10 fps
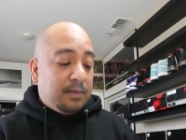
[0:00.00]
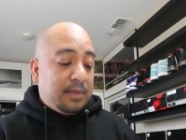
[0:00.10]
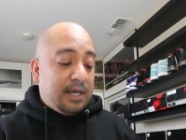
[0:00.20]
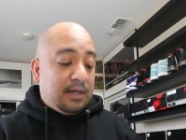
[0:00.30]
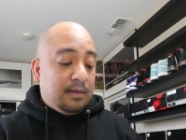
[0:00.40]
I'm
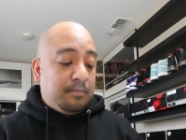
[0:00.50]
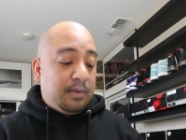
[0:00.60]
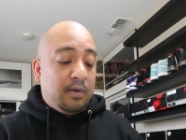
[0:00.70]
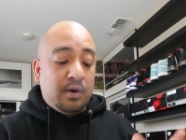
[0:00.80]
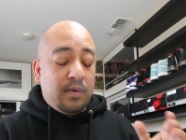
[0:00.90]
like
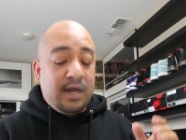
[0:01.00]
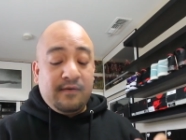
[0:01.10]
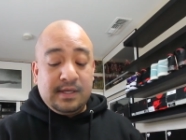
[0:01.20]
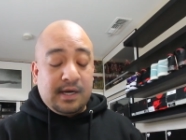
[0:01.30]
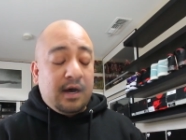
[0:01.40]
blown away
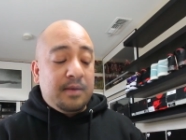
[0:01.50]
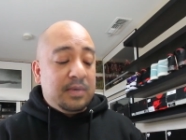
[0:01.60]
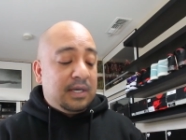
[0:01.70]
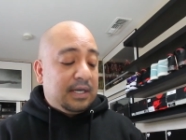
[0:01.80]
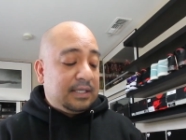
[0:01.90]
every time,
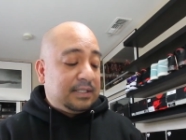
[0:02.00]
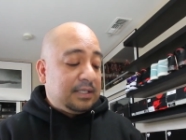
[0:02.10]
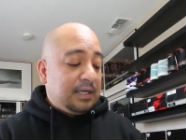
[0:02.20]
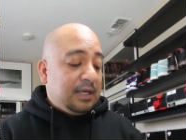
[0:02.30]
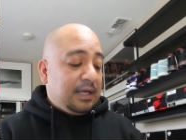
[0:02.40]
because
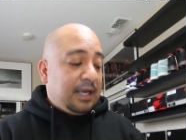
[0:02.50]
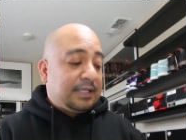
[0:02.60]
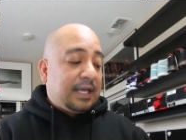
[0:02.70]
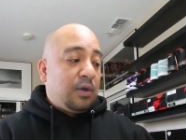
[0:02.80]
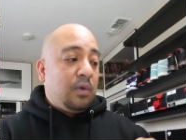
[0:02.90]

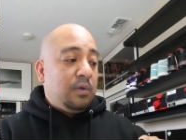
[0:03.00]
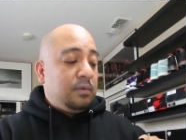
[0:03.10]
it's like